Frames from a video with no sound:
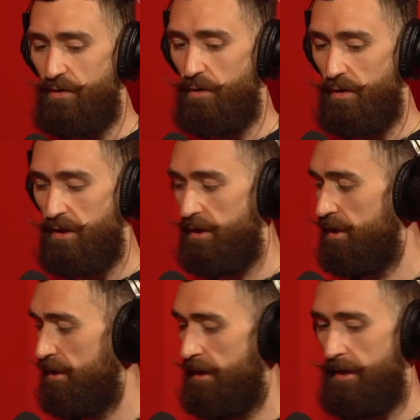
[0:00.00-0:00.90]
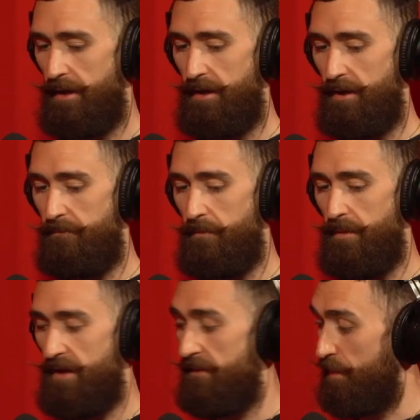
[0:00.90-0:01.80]
Coke. And
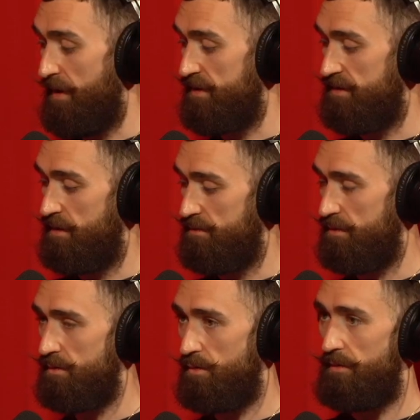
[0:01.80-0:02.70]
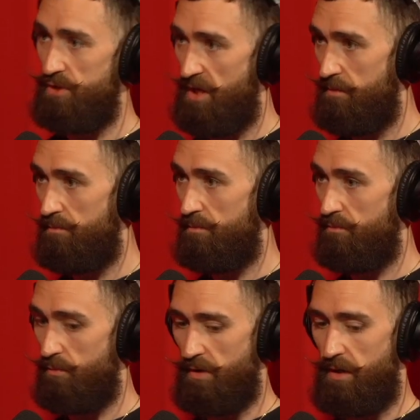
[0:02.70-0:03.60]
then the person who's going to go to the gym.
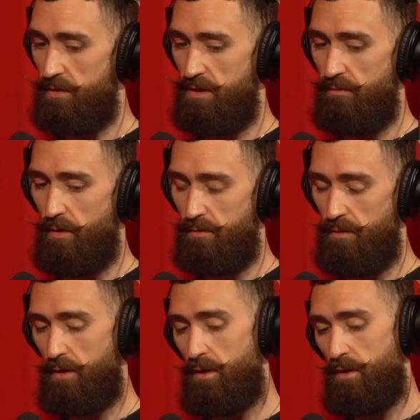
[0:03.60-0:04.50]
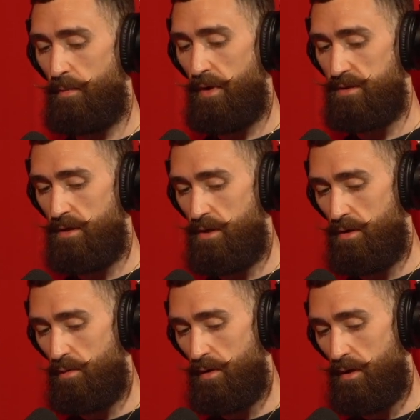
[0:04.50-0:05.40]
Okay. So you've got the person
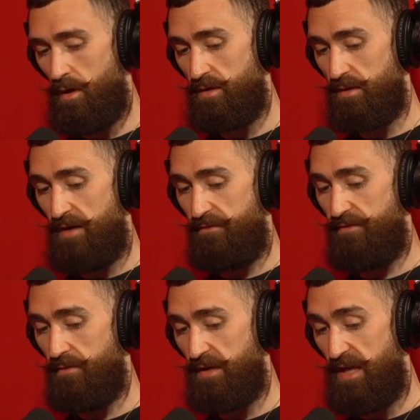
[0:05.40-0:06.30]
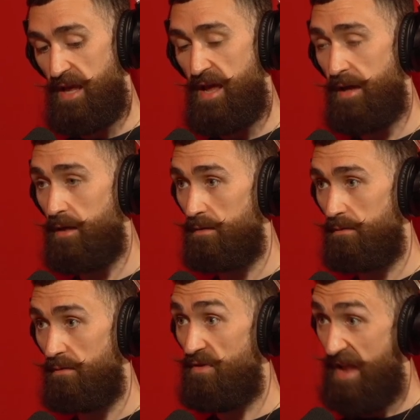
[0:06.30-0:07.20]
who is going to have the cake
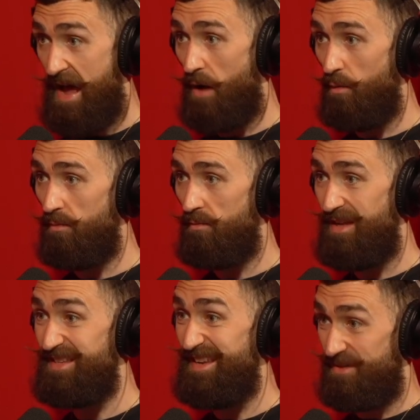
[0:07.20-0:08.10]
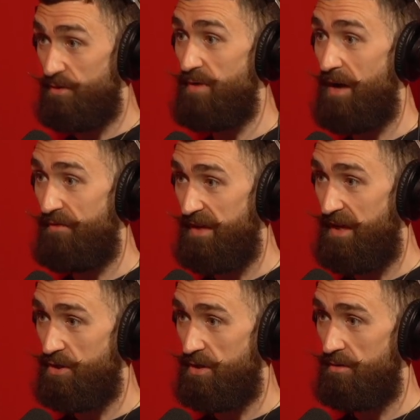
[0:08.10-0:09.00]
now is instant
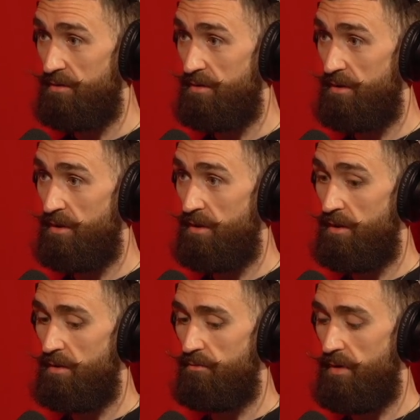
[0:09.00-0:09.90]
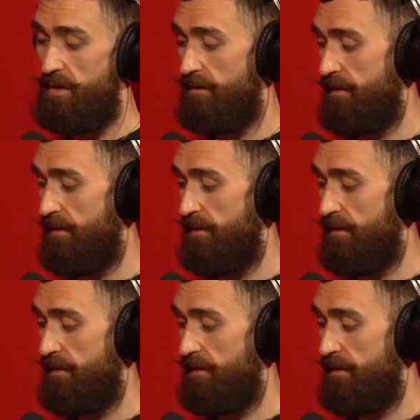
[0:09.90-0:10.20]
gratification. Right.